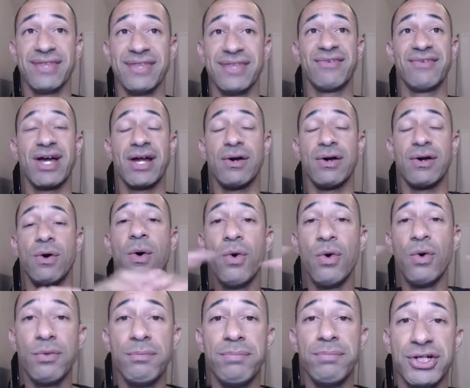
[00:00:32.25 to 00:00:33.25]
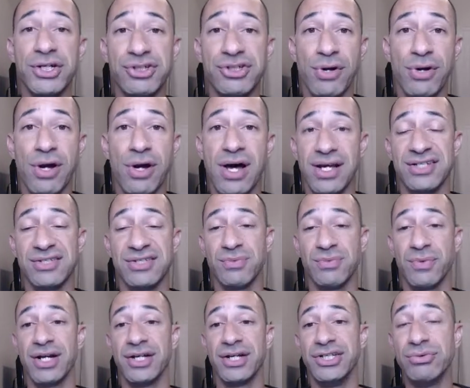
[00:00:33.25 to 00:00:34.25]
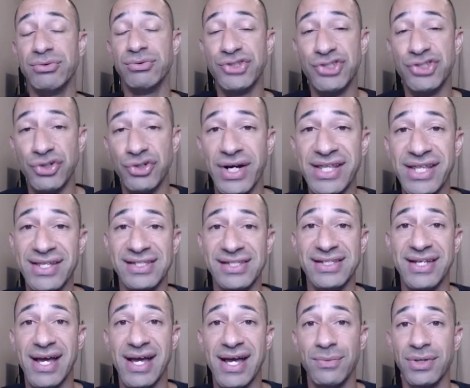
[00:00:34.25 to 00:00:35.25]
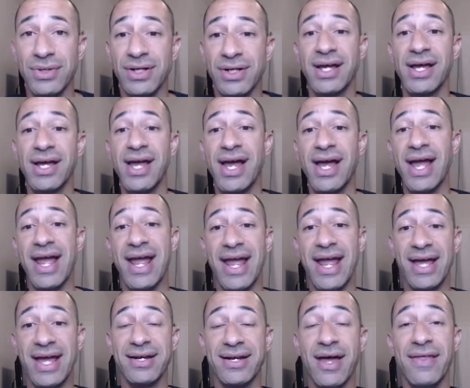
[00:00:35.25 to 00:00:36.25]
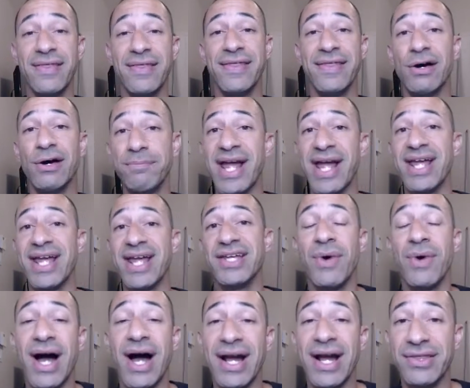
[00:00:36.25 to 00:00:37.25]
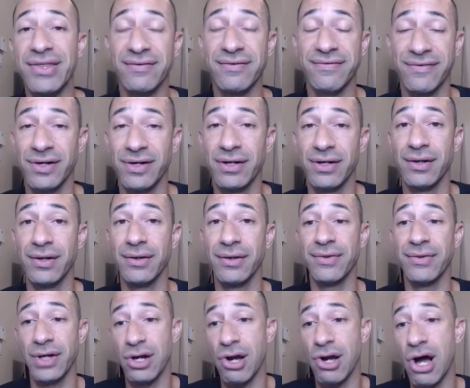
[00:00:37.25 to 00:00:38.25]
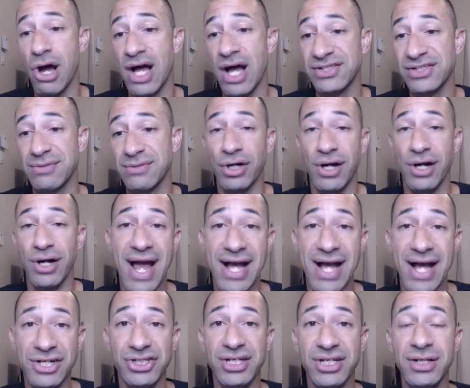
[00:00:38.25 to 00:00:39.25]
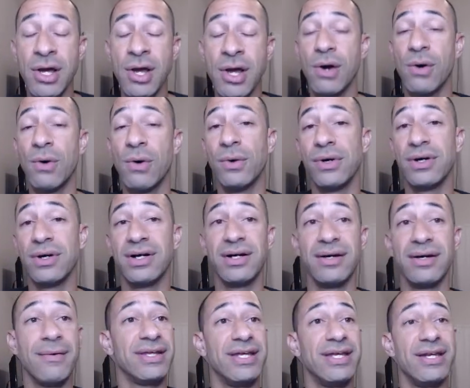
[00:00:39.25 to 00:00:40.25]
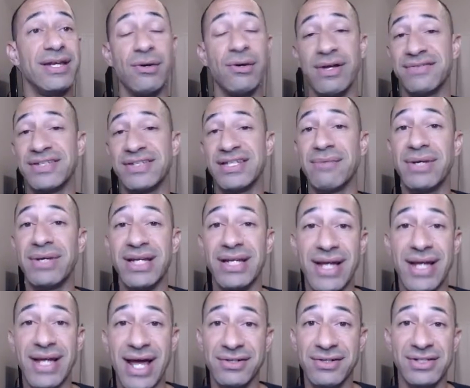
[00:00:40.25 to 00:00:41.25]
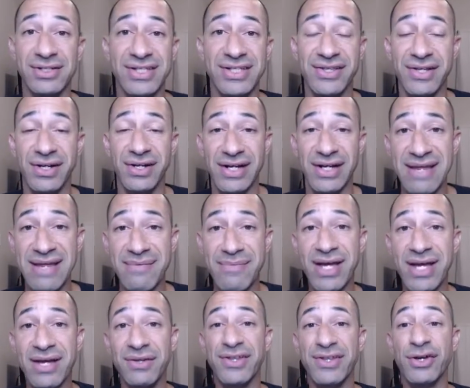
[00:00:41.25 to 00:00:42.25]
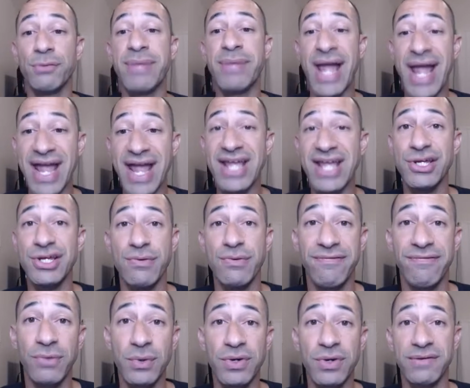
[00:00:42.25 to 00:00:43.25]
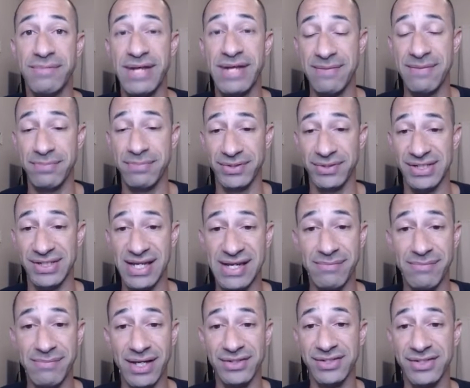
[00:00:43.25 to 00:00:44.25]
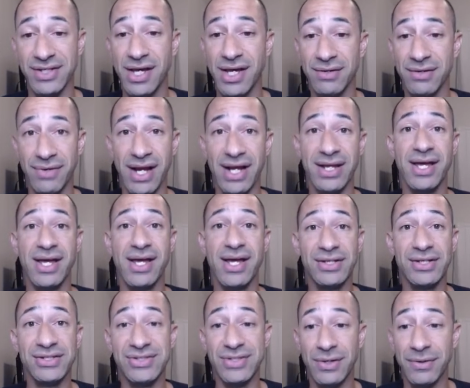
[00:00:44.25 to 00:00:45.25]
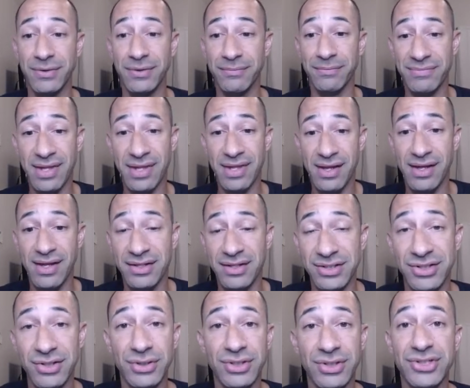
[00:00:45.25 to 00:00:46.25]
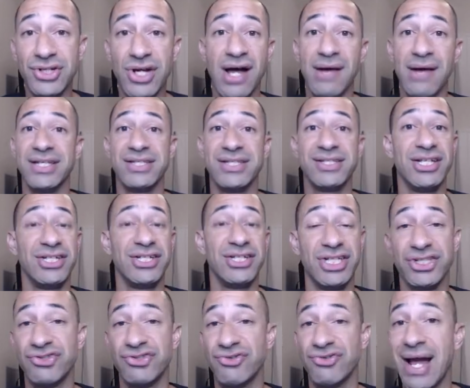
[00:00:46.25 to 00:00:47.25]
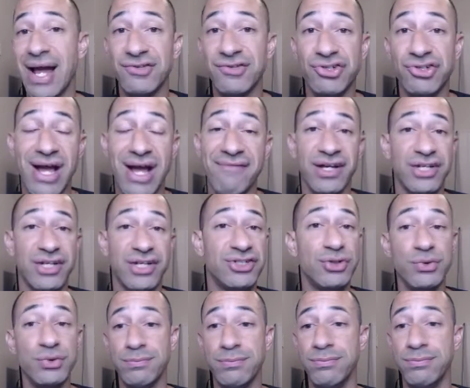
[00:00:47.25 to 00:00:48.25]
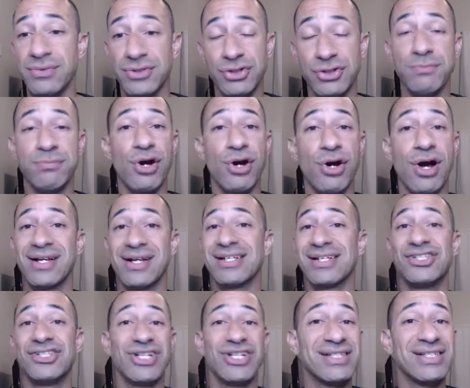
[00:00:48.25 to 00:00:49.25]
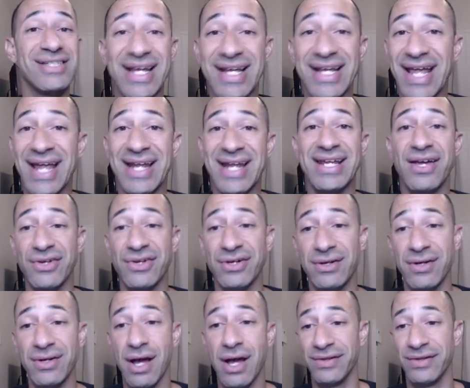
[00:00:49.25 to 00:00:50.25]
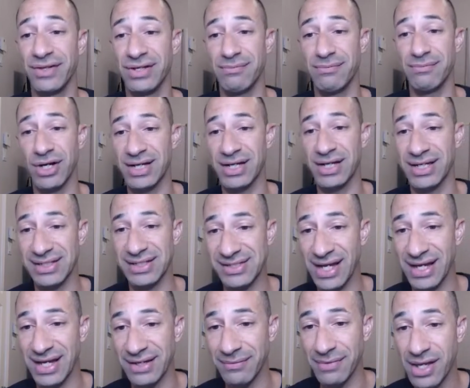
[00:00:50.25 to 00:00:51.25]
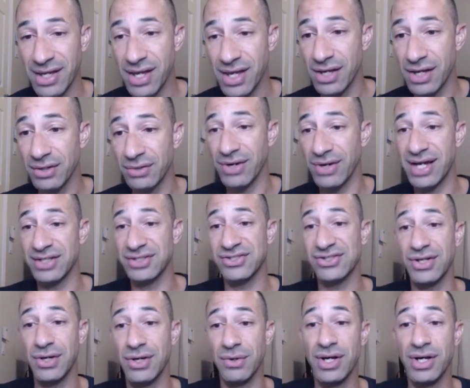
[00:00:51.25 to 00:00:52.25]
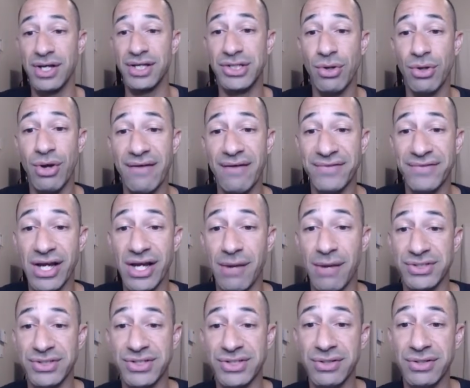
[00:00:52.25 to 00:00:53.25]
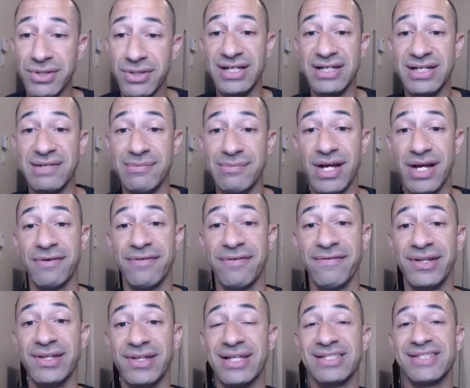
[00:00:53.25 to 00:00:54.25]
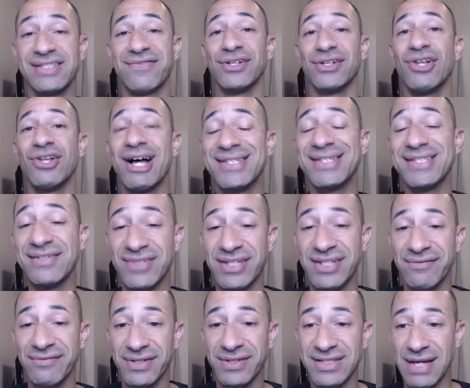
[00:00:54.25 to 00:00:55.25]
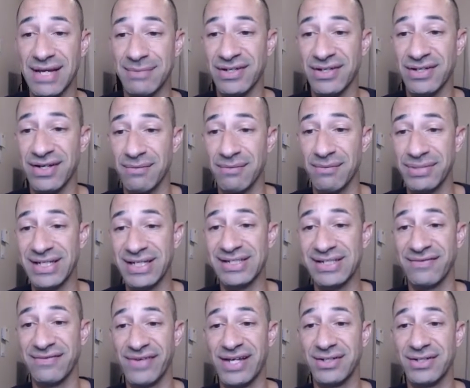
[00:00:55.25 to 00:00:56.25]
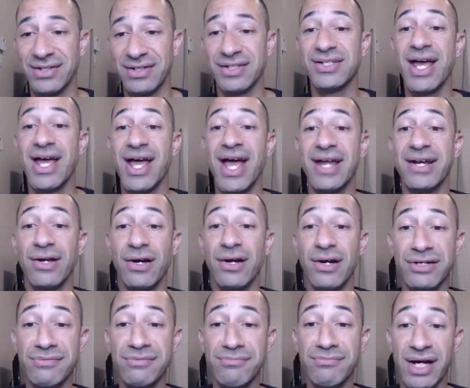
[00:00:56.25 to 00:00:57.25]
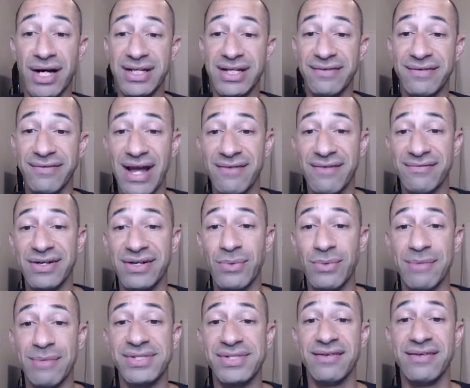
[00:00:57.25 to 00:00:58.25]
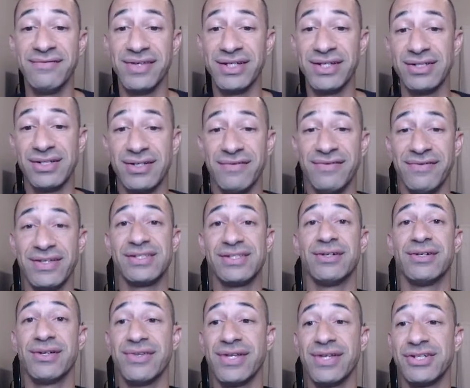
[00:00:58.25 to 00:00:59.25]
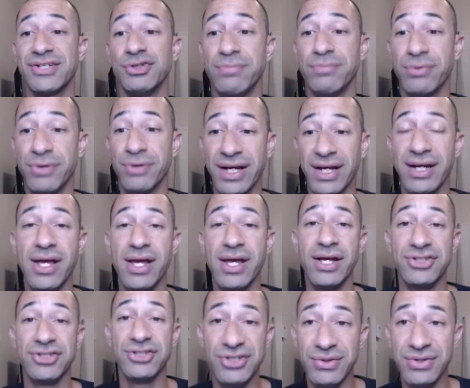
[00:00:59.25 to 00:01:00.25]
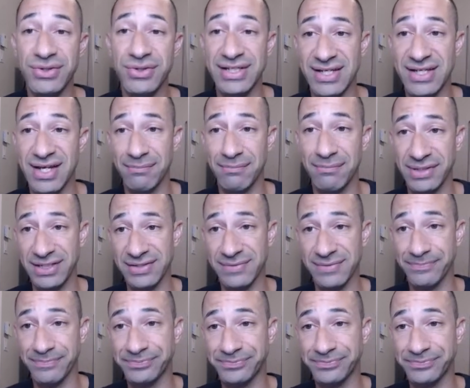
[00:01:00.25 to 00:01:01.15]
They've got a whole bunch of products where you join this network and they'll pay you either for the cost per action, or, you know, if somebody enters in their email, they'll pay you for people's emails, right? So your job is to just drive traffic to products just like any other affiliate marketing site, right? So you'll have the opportunity to become affiliates for lots of different types of companies and vendors and earn money for every website visitor that you bring to these companies.